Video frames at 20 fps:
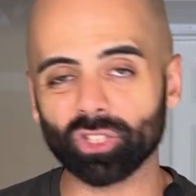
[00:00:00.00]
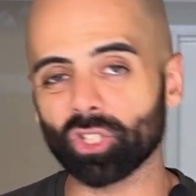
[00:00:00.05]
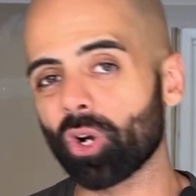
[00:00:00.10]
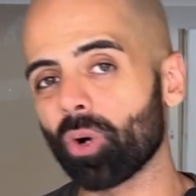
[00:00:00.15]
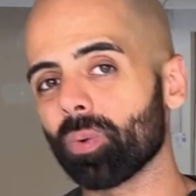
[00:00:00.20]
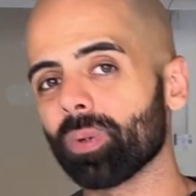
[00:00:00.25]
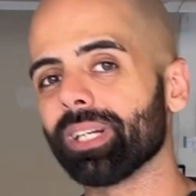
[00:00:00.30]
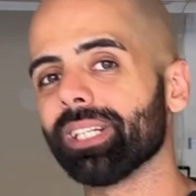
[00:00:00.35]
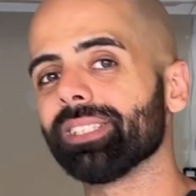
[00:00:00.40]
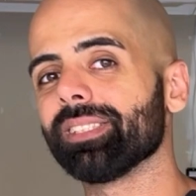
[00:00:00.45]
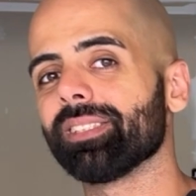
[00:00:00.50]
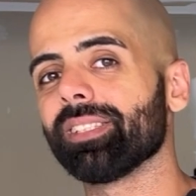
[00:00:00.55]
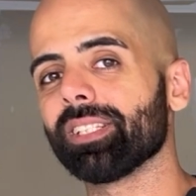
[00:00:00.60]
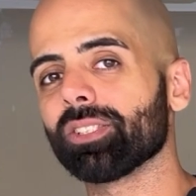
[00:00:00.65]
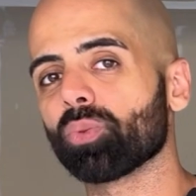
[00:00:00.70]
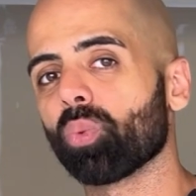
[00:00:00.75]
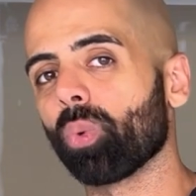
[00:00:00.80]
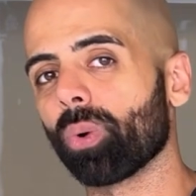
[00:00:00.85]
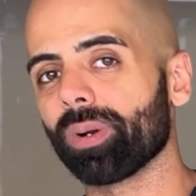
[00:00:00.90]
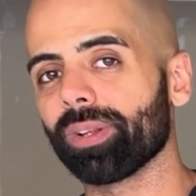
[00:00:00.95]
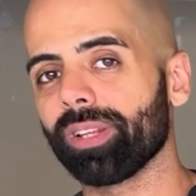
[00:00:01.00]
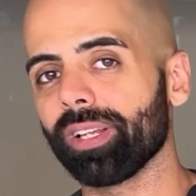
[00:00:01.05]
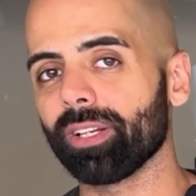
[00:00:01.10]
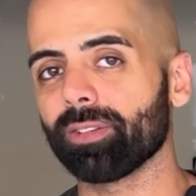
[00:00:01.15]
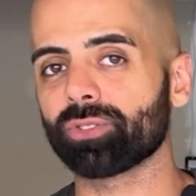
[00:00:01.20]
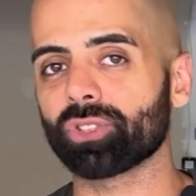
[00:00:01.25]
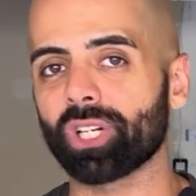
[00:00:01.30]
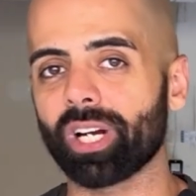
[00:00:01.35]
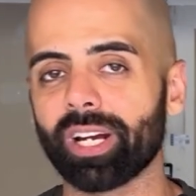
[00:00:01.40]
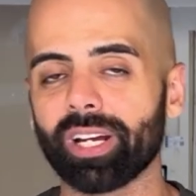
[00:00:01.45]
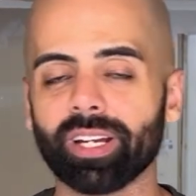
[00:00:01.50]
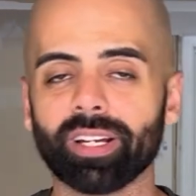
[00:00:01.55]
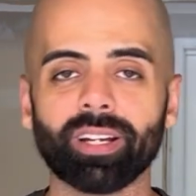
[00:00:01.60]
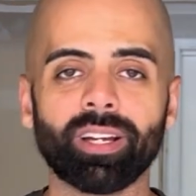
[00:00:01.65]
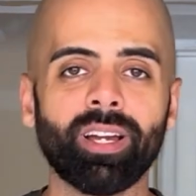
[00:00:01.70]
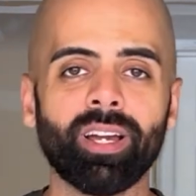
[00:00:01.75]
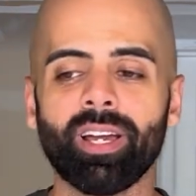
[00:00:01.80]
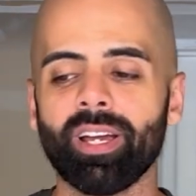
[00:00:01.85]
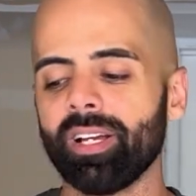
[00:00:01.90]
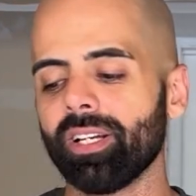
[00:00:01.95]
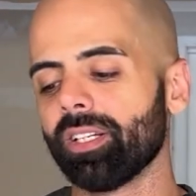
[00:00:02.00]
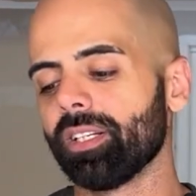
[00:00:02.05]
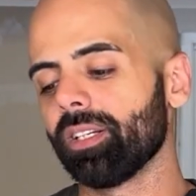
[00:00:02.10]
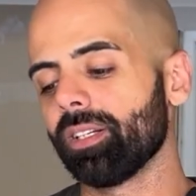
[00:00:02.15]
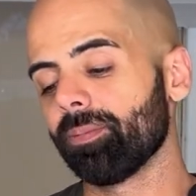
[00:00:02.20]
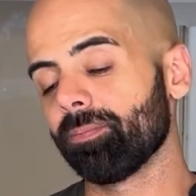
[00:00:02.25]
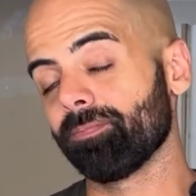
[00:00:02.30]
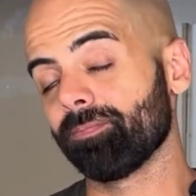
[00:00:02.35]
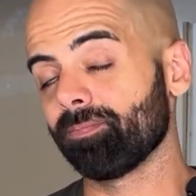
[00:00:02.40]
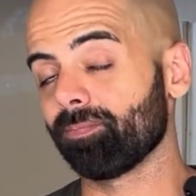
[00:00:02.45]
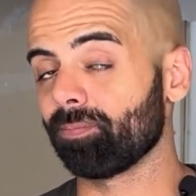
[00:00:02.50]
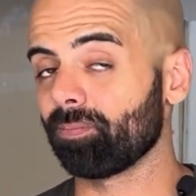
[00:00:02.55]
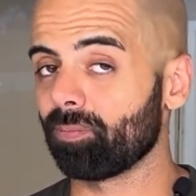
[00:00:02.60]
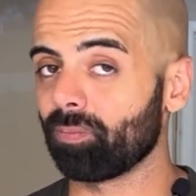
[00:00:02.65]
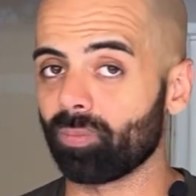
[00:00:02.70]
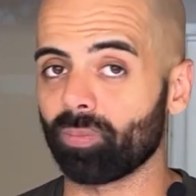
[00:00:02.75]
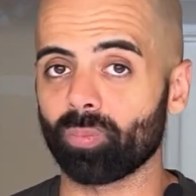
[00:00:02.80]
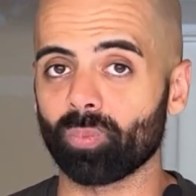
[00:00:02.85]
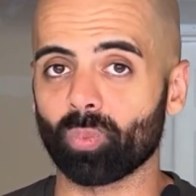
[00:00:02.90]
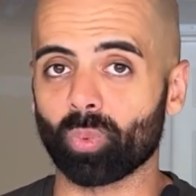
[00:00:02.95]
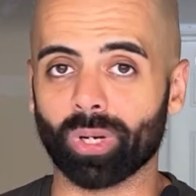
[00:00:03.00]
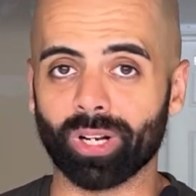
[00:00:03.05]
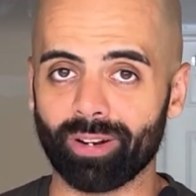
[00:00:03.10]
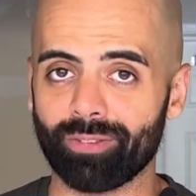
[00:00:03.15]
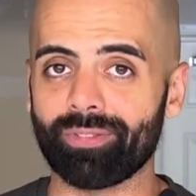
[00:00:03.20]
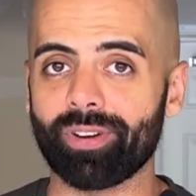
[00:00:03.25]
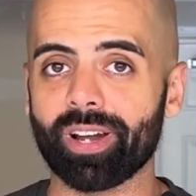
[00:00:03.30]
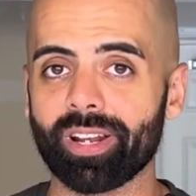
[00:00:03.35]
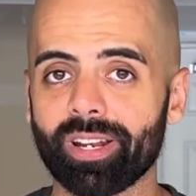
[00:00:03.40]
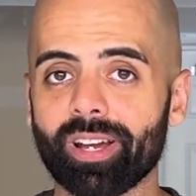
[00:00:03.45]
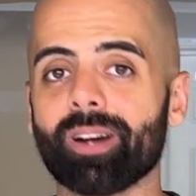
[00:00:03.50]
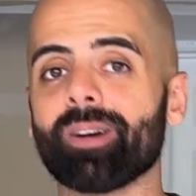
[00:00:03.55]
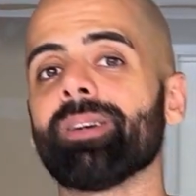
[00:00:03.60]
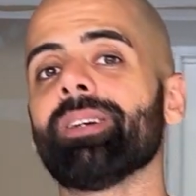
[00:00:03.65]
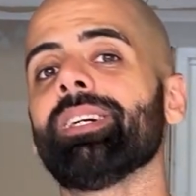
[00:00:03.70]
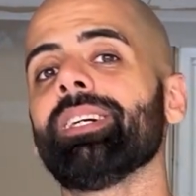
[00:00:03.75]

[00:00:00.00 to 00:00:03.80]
So is this worthy of trying? We're gonna find out.